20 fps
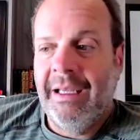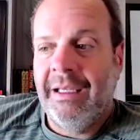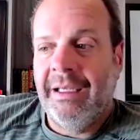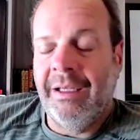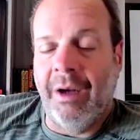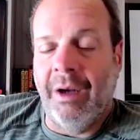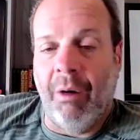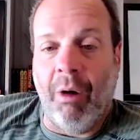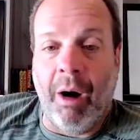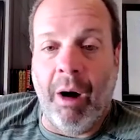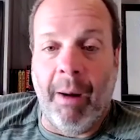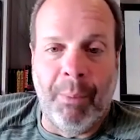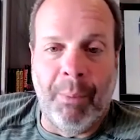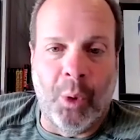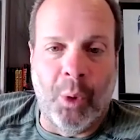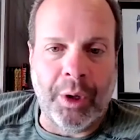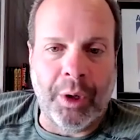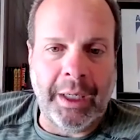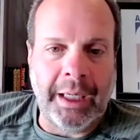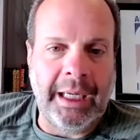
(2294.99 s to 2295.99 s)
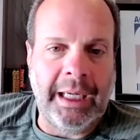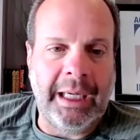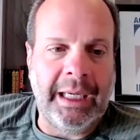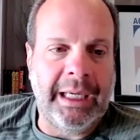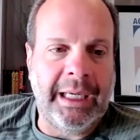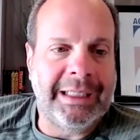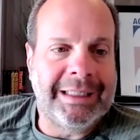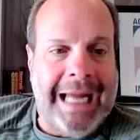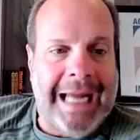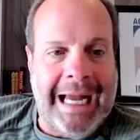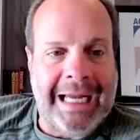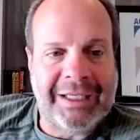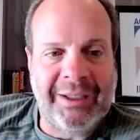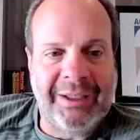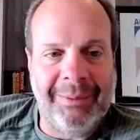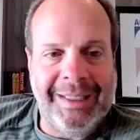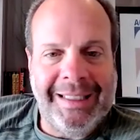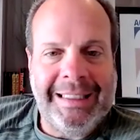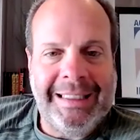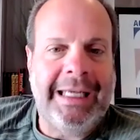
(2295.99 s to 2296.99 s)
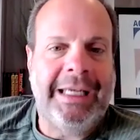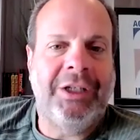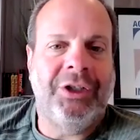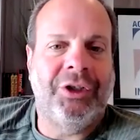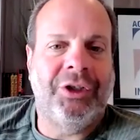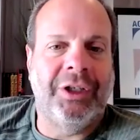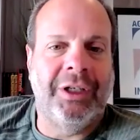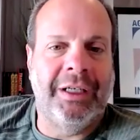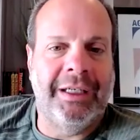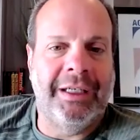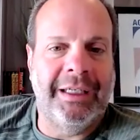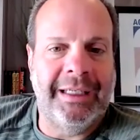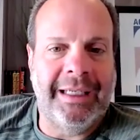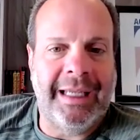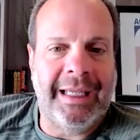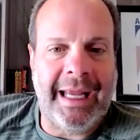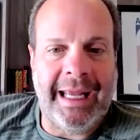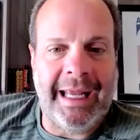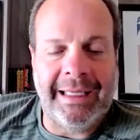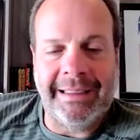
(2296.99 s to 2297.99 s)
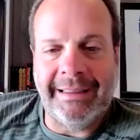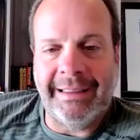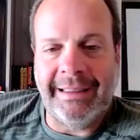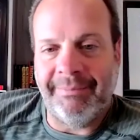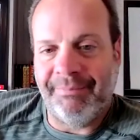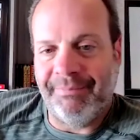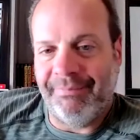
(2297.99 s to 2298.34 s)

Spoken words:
you know, onboarding and documentation and